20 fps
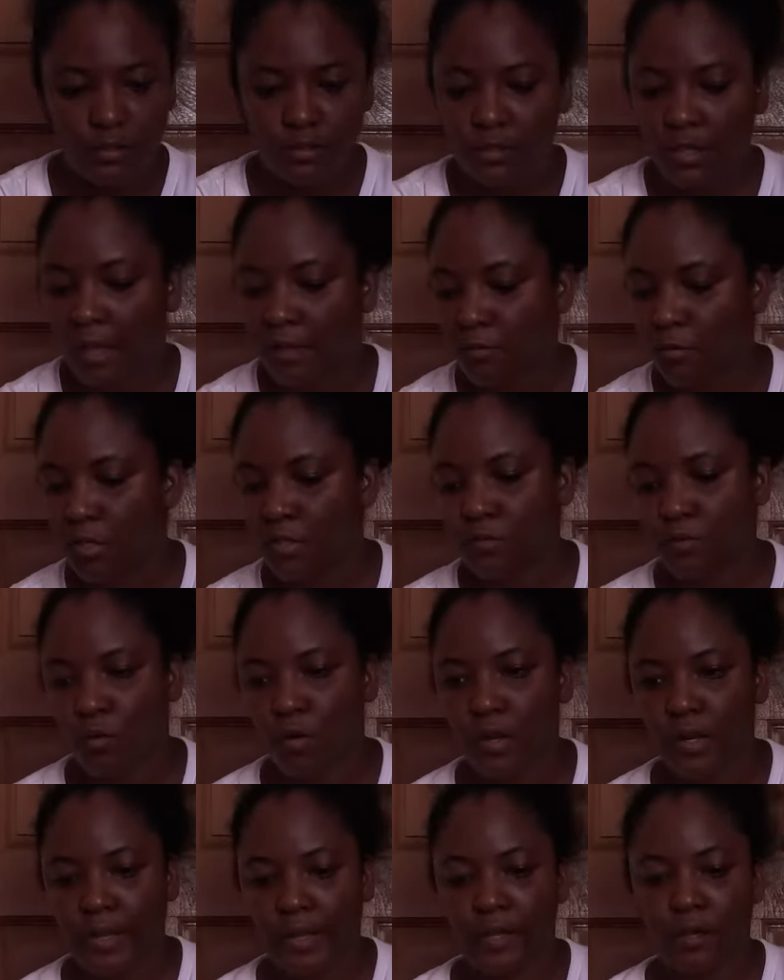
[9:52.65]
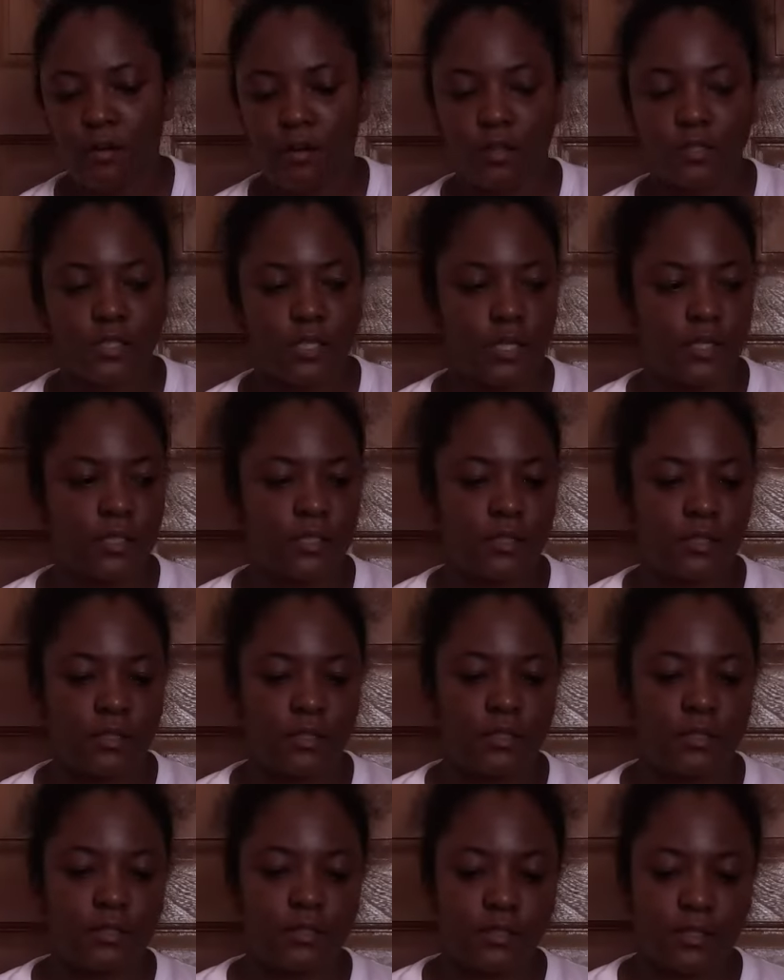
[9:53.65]
that was all I got
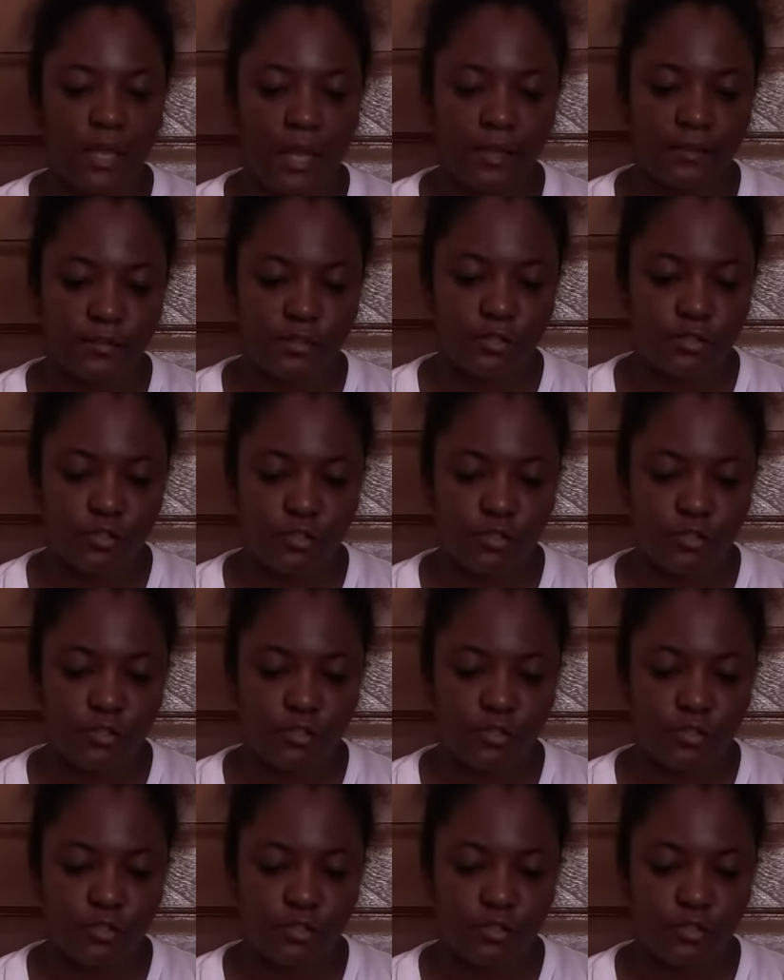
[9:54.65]
in that,